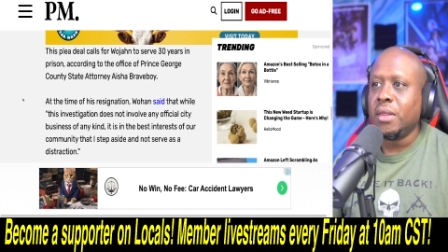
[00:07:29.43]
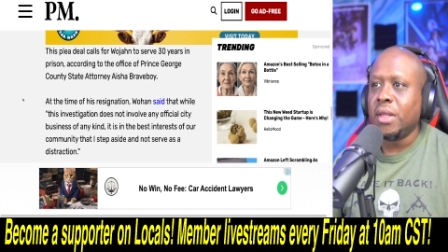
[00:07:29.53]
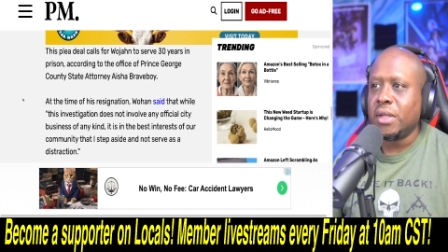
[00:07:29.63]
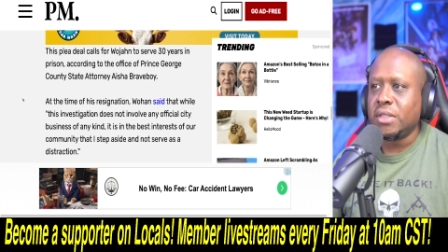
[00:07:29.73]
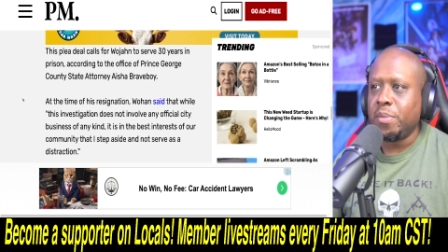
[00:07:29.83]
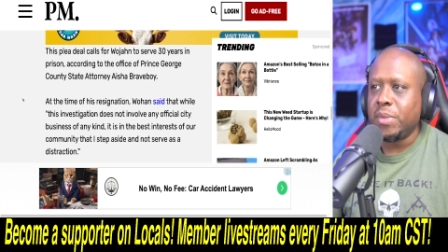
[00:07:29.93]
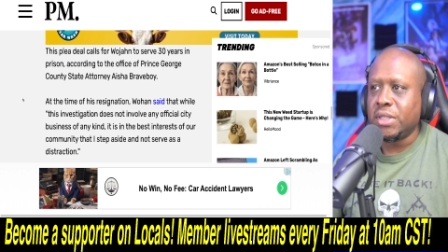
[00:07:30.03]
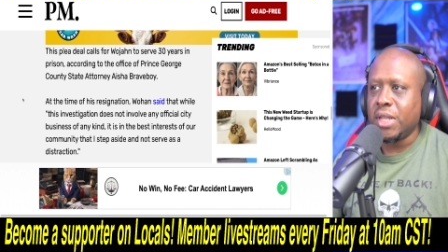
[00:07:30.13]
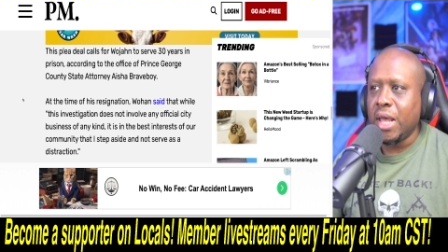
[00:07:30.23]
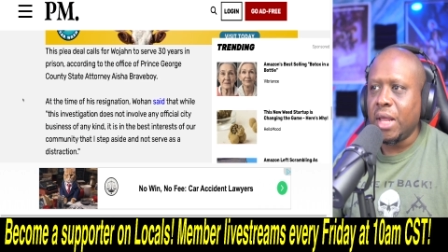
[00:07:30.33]
that I step
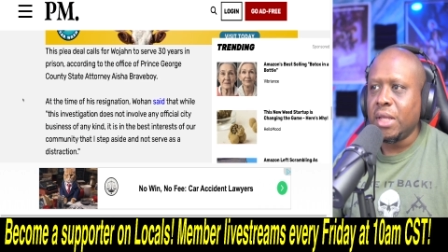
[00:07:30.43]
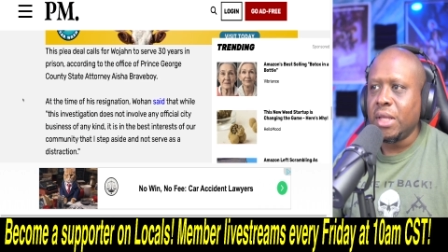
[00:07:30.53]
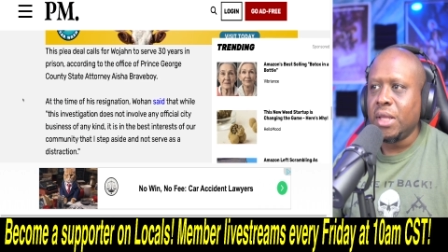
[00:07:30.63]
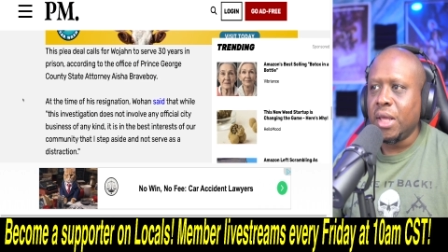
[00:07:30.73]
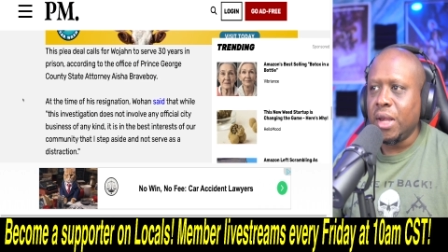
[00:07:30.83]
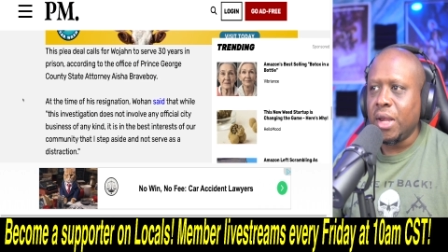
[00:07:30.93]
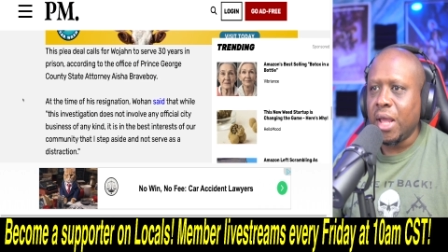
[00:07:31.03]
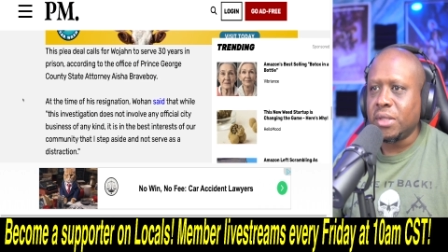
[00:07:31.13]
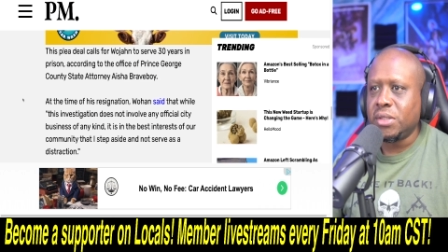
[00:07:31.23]
aside and not